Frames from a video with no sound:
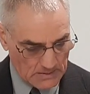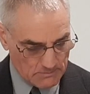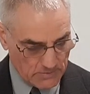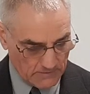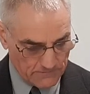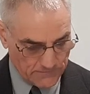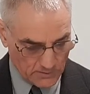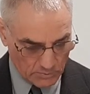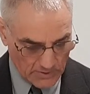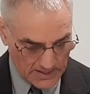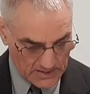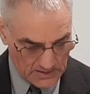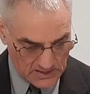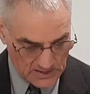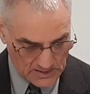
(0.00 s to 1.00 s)
But for
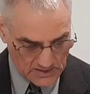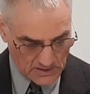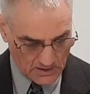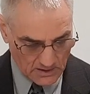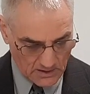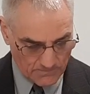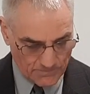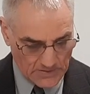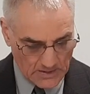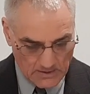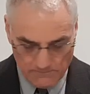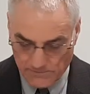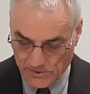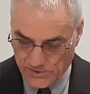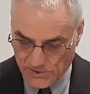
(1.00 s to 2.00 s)
right here,
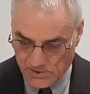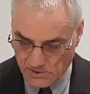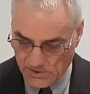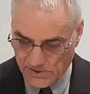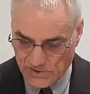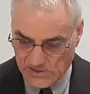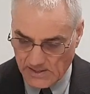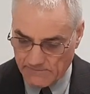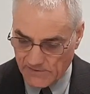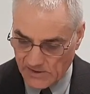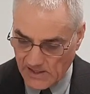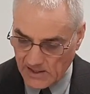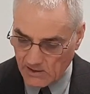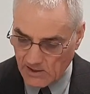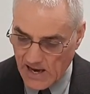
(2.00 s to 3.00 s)
verse 37,
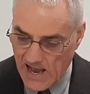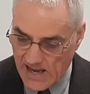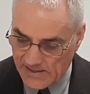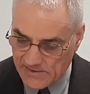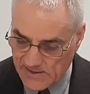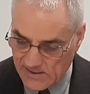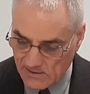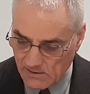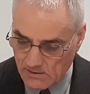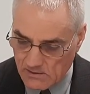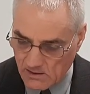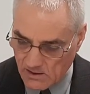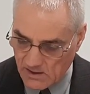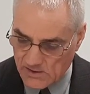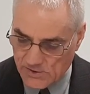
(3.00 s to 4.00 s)
they are on the
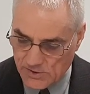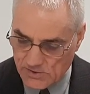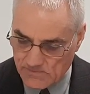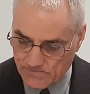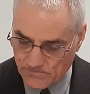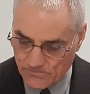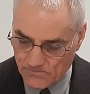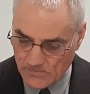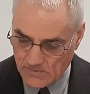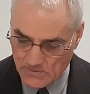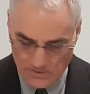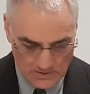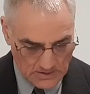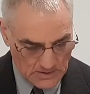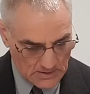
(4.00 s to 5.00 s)
alert.
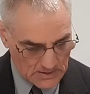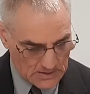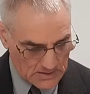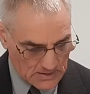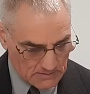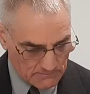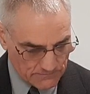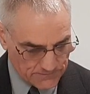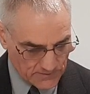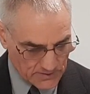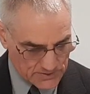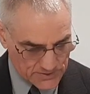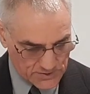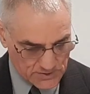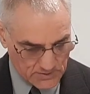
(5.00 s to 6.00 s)
In
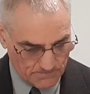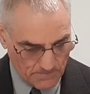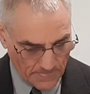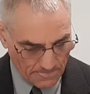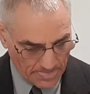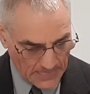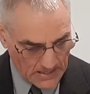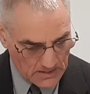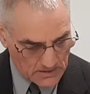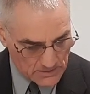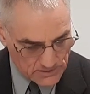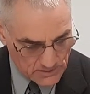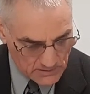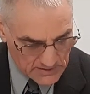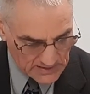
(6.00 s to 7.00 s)
verse
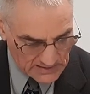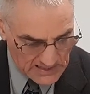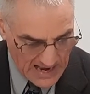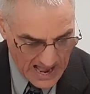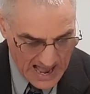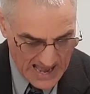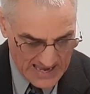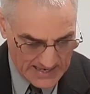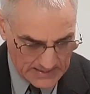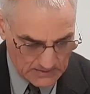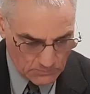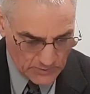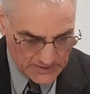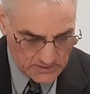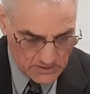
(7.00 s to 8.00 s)

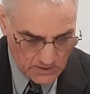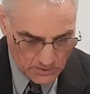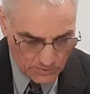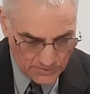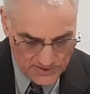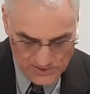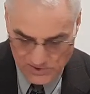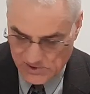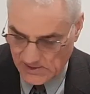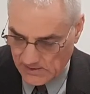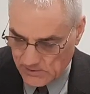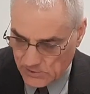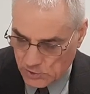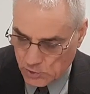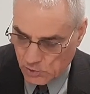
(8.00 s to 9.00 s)
39, we know that
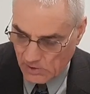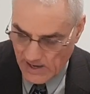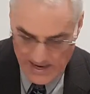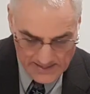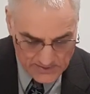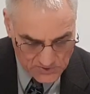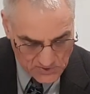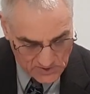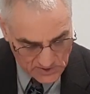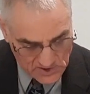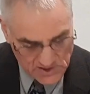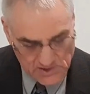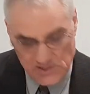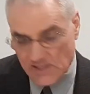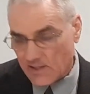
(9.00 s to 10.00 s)
Satan tries to
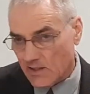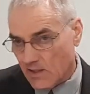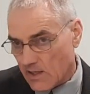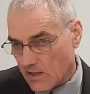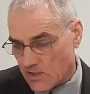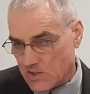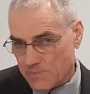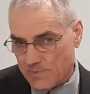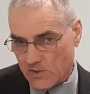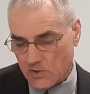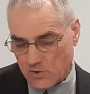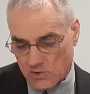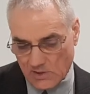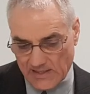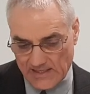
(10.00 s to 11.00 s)
steal our
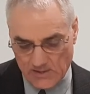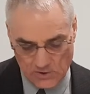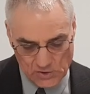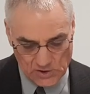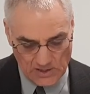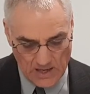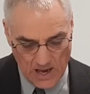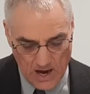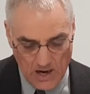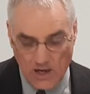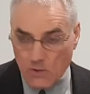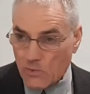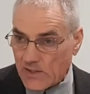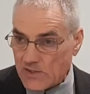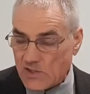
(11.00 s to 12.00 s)
spiritual energy.
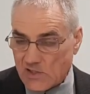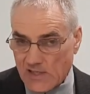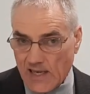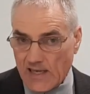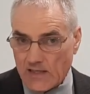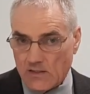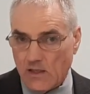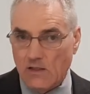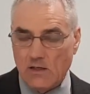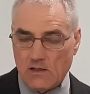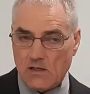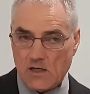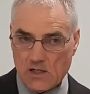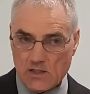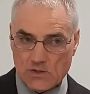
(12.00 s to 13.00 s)
Are we staying
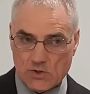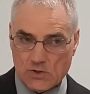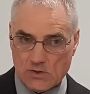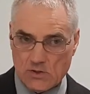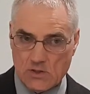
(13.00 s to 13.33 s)
alert?